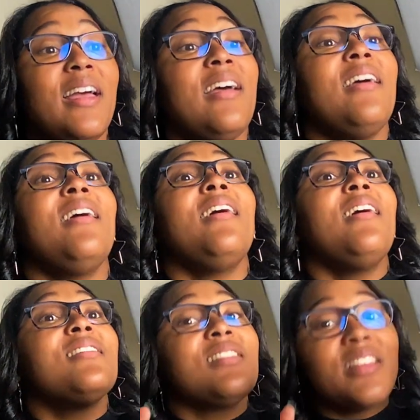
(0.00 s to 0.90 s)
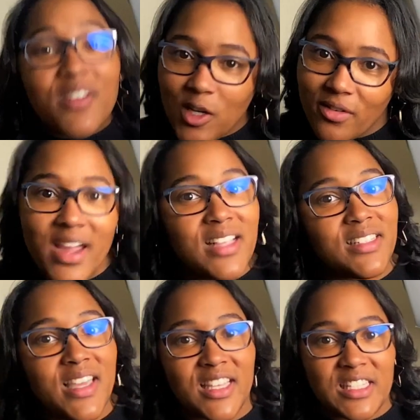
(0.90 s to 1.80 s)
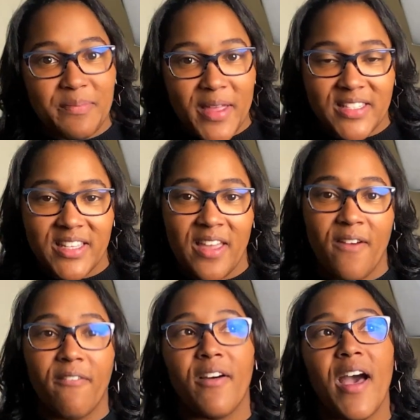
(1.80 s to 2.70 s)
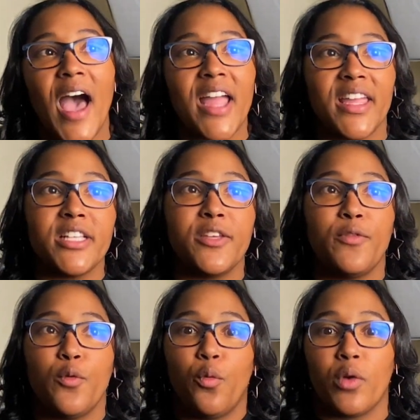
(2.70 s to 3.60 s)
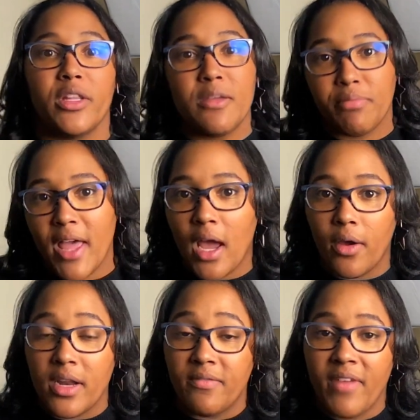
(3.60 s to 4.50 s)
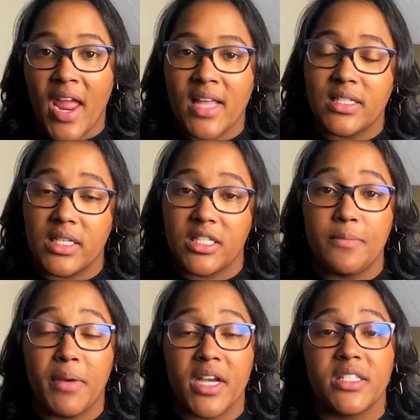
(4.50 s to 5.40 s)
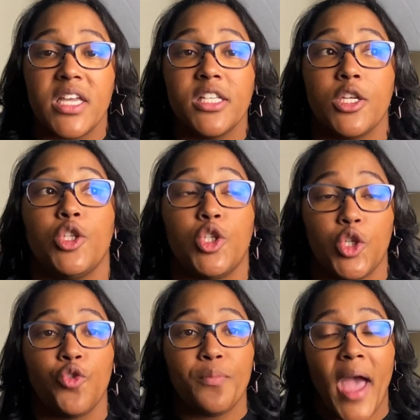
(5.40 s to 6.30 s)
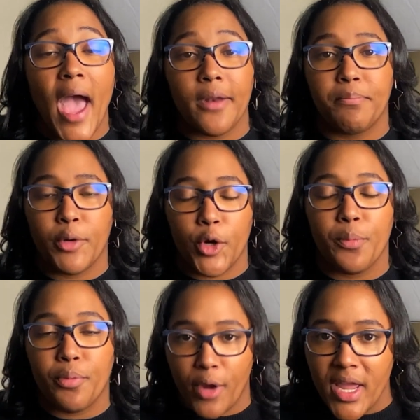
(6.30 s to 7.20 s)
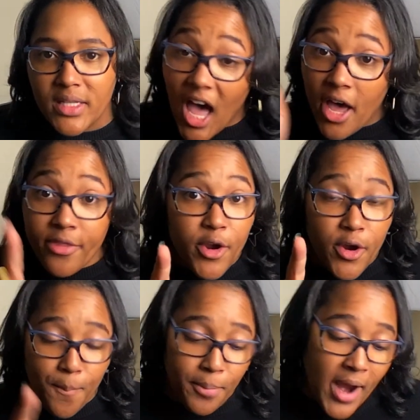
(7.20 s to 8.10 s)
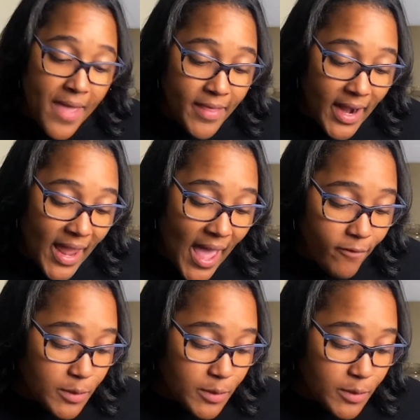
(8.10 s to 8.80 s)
It's a little crazy expensive. I guess if you really plan out in advance, $60 isn't too bad per print. Other brand that I have is